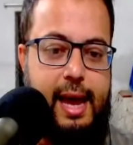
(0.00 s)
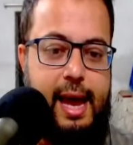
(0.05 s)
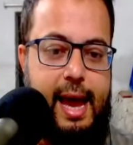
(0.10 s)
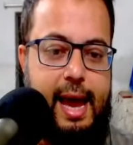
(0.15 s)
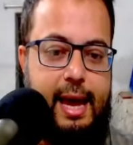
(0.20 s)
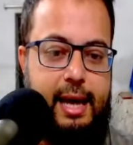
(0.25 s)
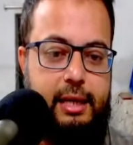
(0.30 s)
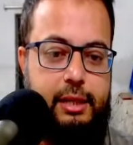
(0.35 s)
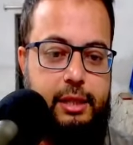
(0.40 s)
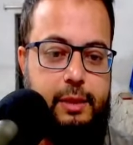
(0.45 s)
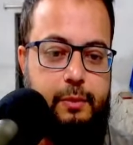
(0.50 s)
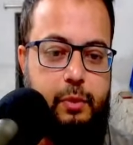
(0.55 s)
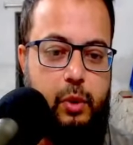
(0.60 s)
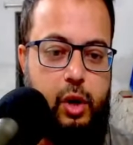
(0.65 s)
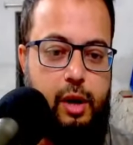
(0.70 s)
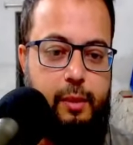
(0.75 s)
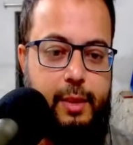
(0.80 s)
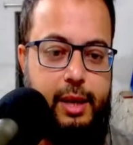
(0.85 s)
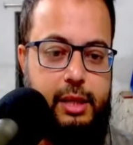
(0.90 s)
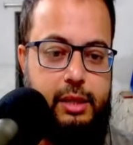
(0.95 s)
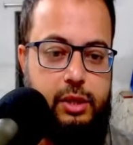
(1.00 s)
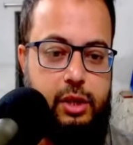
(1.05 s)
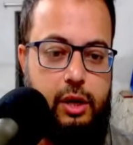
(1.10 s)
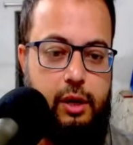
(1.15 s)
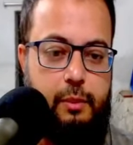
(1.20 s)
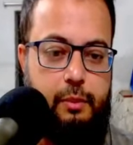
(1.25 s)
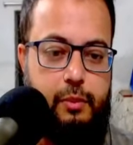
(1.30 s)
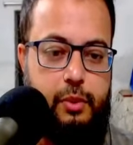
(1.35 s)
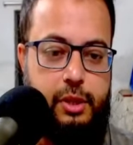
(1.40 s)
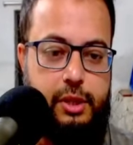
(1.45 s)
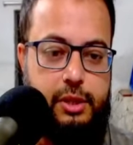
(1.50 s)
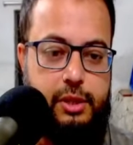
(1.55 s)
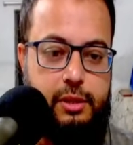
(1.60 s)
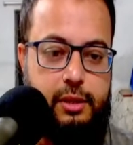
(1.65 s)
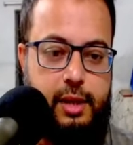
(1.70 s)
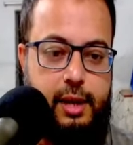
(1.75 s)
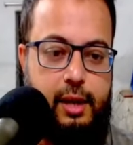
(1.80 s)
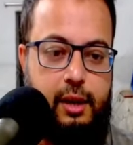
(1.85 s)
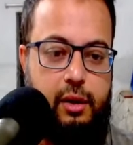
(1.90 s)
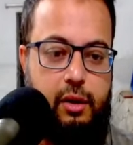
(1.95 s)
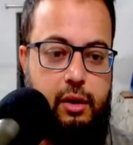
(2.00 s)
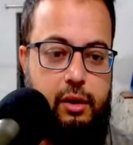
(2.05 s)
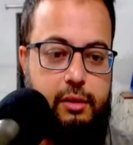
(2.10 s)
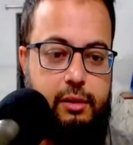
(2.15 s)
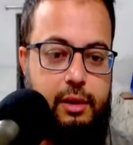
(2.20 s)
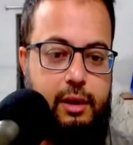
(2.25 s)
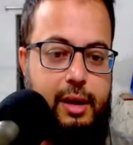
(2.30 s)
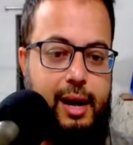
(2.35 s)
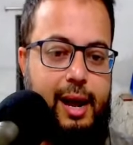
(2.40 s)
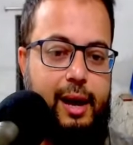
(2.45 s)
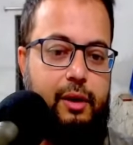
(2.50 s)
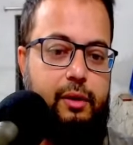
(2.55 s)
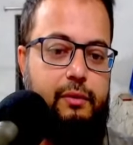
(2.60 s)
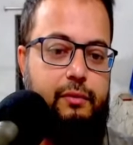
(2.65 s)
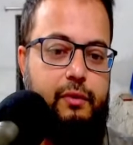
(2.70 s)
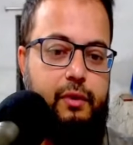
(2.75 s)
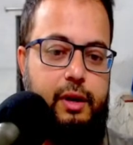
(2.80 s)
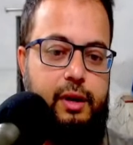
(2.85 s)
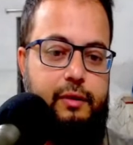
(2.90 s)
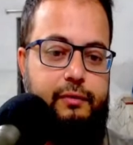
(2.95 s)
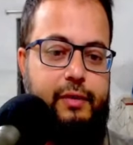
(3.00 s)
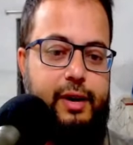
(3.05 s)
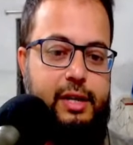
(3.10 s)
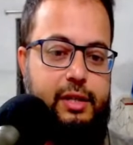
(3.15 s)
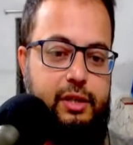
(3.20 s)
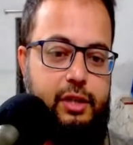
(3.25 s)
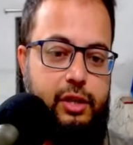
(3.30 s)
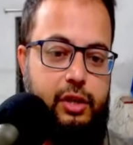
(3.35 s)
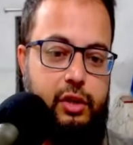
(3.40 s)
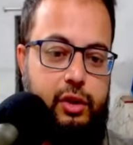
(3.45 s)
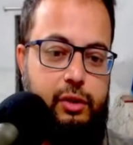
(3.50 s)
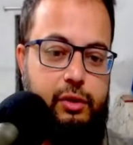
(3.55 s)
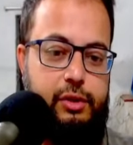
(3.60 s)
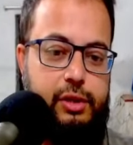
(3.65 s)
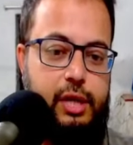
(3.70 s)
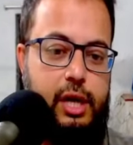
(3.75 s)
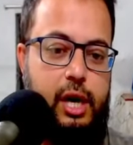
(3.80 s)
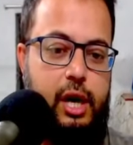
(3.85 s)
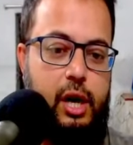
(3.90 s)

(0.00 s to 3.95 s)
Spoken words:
and deployment of personnel on the ground for advisory roles,